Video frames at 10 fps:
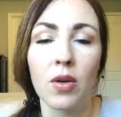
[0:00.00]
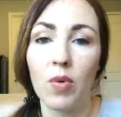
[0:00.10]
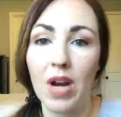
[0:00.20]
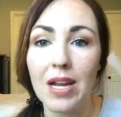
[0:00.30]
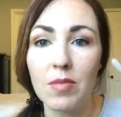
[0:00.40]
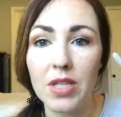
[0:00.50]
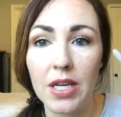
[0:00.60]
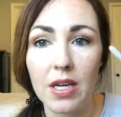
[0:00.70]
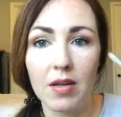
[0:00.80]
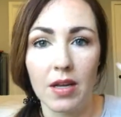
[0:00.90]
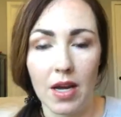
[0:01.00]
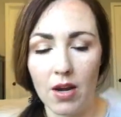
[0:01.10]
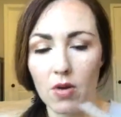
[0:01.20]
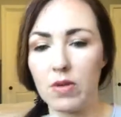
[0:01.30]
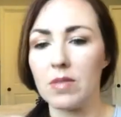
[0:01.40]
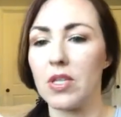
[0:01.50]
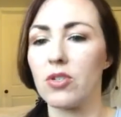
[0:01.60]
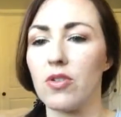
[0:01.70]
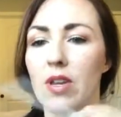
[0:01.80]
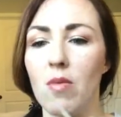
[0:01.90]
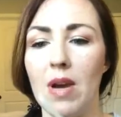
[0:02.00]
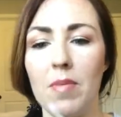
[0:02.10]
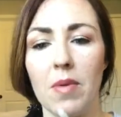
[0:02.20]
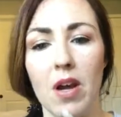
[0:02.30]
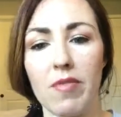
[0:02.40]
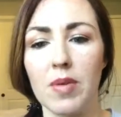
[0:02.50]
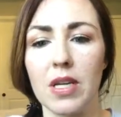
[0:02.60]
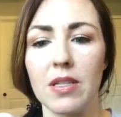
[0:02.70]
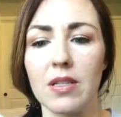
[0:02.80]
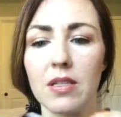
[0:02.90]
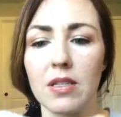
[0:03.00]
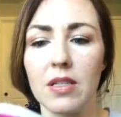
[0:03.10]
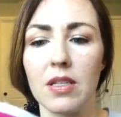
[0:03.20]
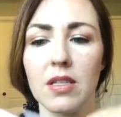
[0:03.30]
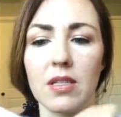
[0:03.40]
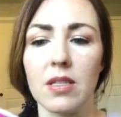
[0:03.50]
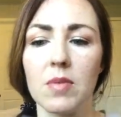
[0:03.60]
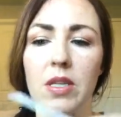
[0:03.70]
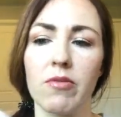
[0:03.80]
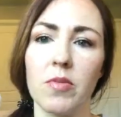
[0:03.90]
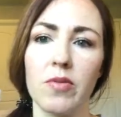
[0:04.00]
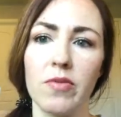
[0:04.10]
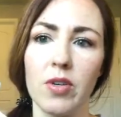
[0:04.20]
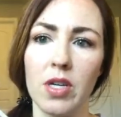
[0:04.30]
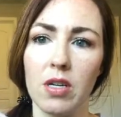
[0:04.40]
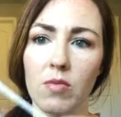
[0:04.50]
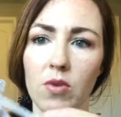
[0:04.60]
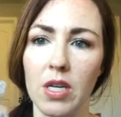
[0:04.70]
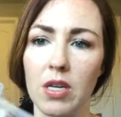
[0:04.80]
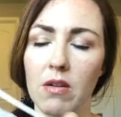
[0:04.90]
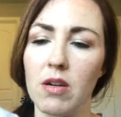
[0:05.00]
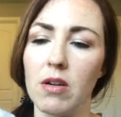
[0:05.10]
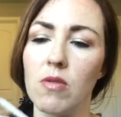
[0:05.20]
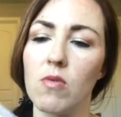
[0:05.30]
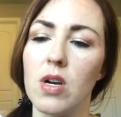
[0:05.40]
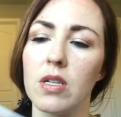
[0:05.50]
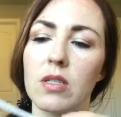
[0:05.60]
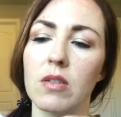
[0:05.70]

When I am done, I always make sure that I wipe it off because it is lipstick remover and it will get on your wand,